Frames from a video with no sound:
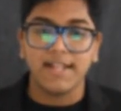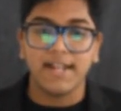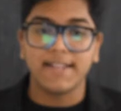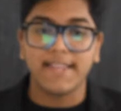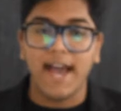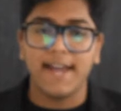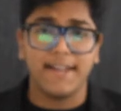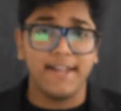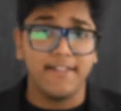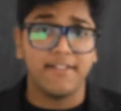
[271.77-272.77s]

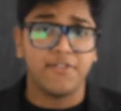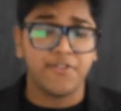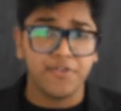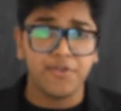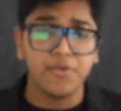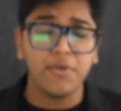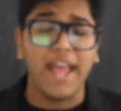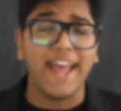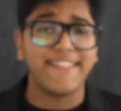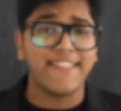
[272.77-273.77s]
that is true
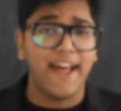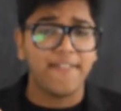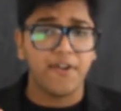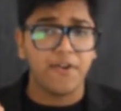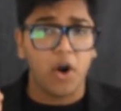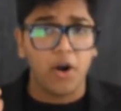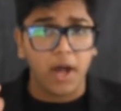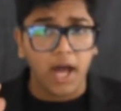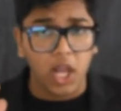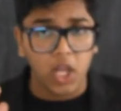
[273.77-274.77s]
and that there
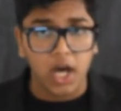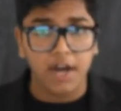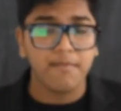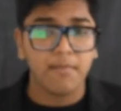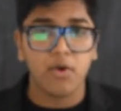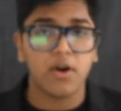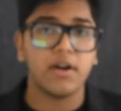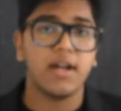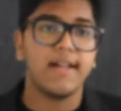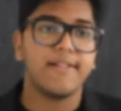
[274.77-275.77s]
are a lot of
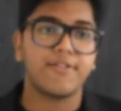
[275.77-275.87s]
more